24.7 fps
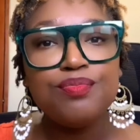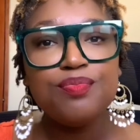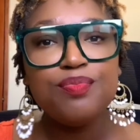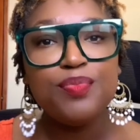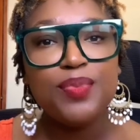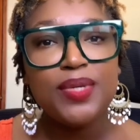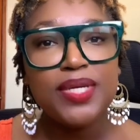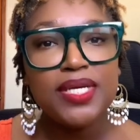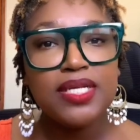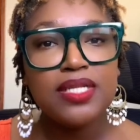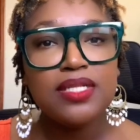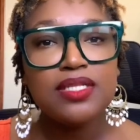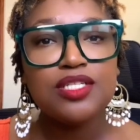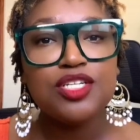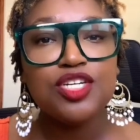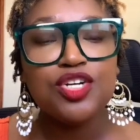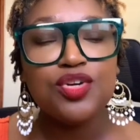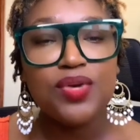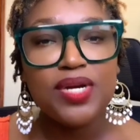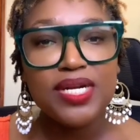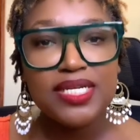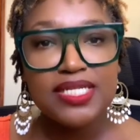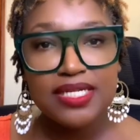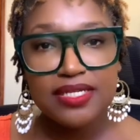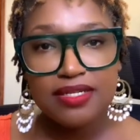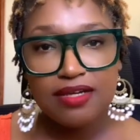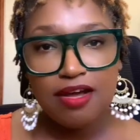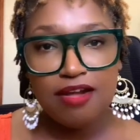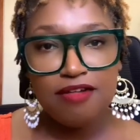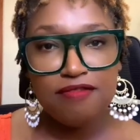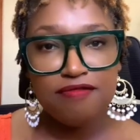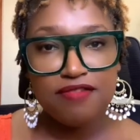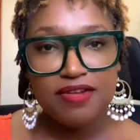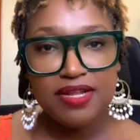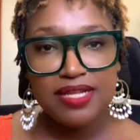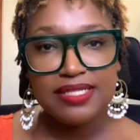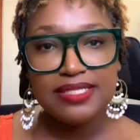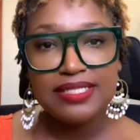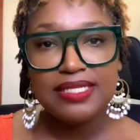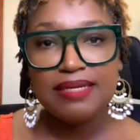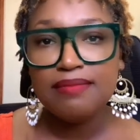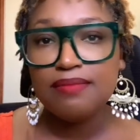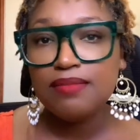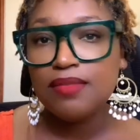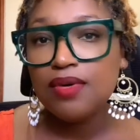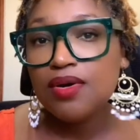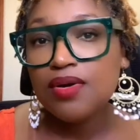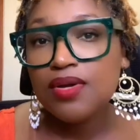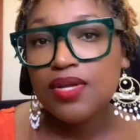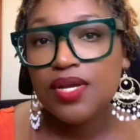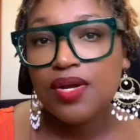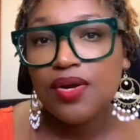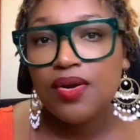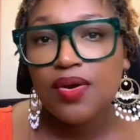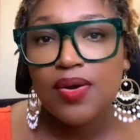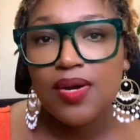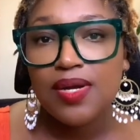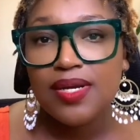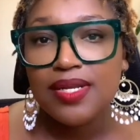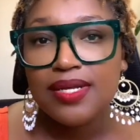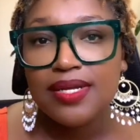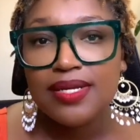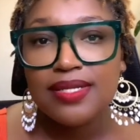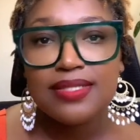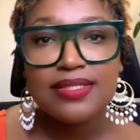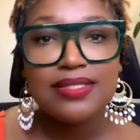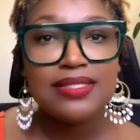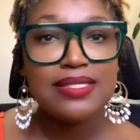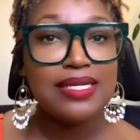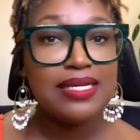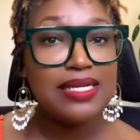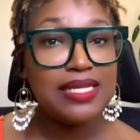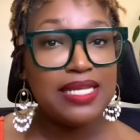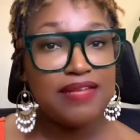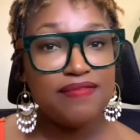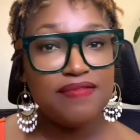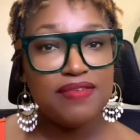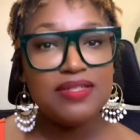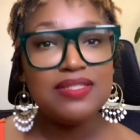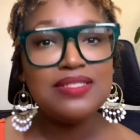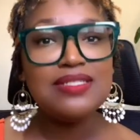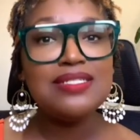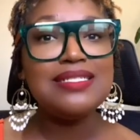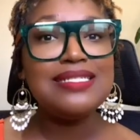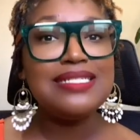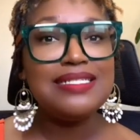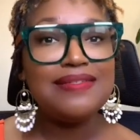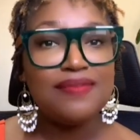build greater confidence among your audience and even to